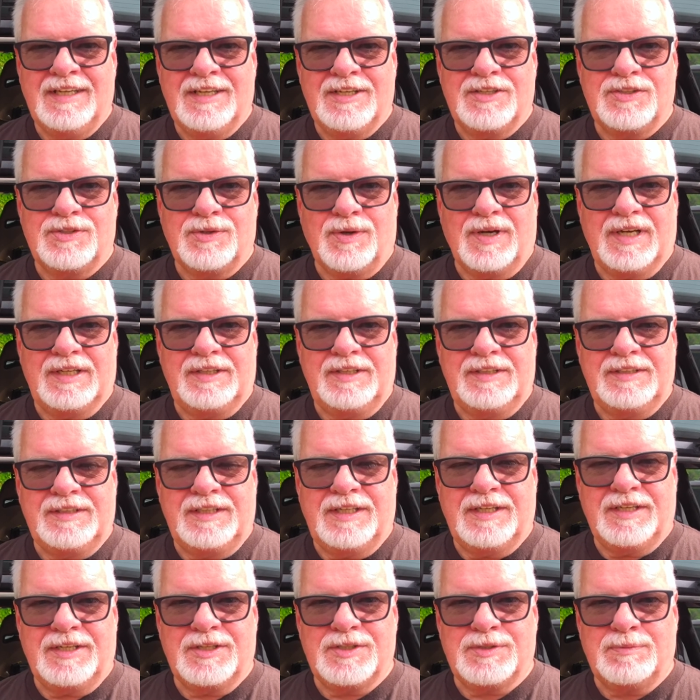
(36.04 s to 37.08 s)
so I didn't
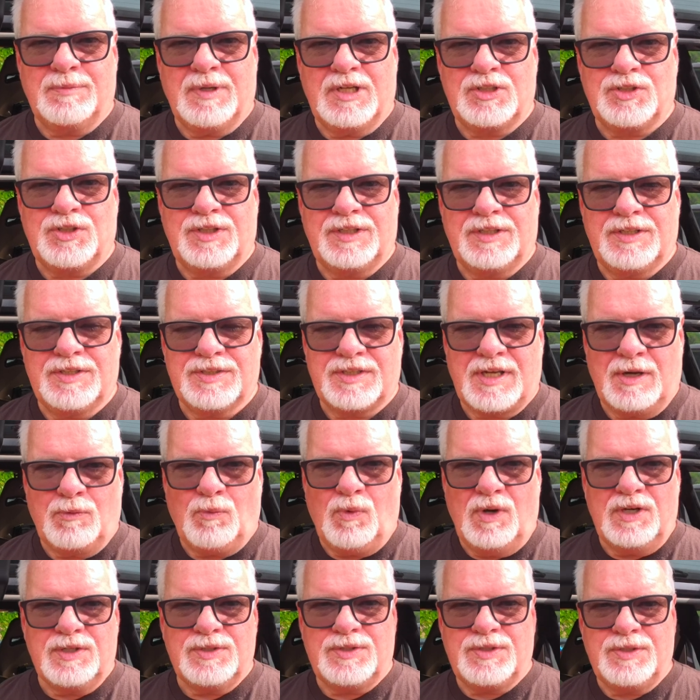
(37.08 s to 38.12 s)
get as much in as I
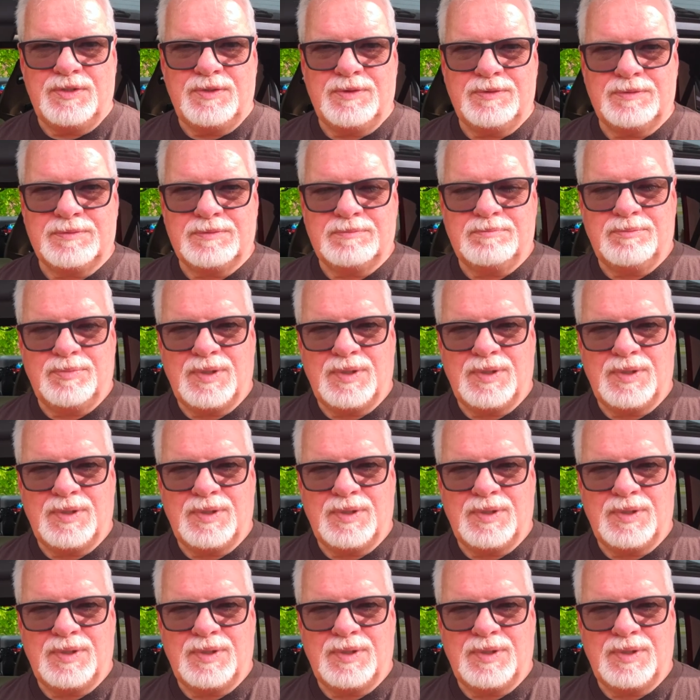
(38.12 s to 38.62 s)
wanted to,